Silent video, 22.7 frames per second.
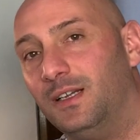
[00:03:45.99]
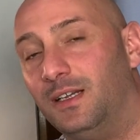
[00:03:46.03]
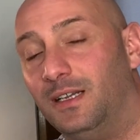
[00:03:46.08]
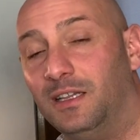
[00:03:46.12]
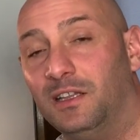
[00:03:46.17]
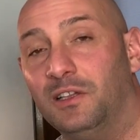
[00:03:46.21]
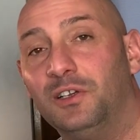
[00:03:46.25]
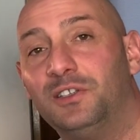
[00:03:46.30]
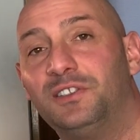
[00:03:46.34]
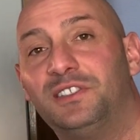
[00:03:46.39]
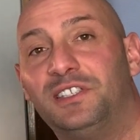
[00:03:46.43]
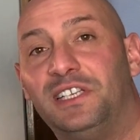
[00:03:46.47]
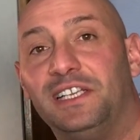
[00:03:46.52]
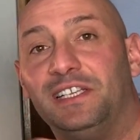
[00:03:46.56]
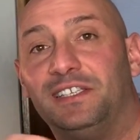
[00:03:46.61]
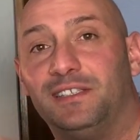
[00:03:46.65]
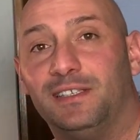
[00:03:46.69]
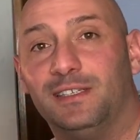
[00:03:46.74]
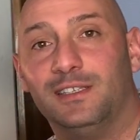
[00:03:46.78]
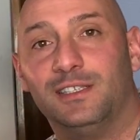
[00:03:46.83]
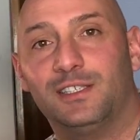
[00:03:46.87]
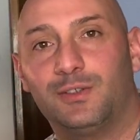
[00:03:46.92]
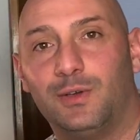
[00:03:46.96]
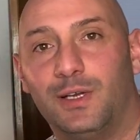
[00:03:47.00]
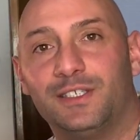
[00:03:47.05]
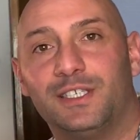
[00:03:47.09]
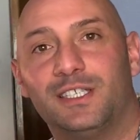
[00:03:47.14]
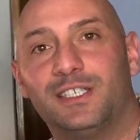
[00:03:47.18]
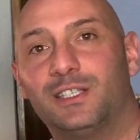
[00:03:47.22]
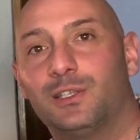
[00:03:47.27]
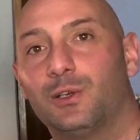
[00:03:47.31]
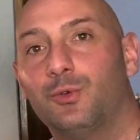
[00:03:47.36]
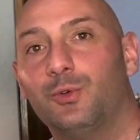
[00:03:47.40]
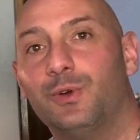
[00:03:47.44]
it looks decent, so I
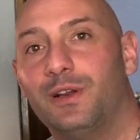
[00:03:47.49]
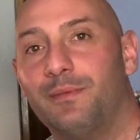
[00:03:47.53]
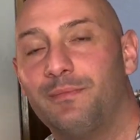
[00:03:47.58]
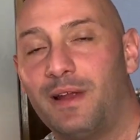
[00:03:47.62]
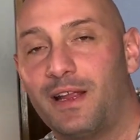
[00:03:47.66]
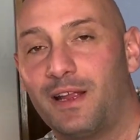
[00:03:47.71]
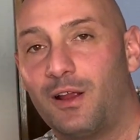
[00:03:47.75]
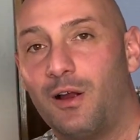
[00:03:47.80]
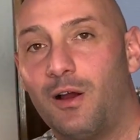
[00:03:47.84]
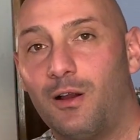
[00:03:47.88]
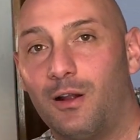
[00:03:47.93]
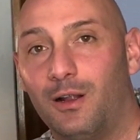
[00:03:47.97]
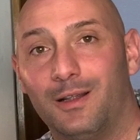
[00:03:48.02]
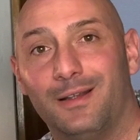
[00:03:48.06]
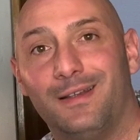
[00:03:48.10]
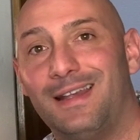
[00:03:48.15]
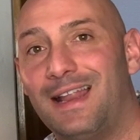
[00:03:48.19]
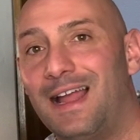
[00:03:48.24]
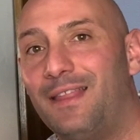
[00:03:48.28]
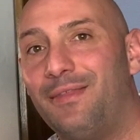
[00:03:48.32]
just threw it in my cart.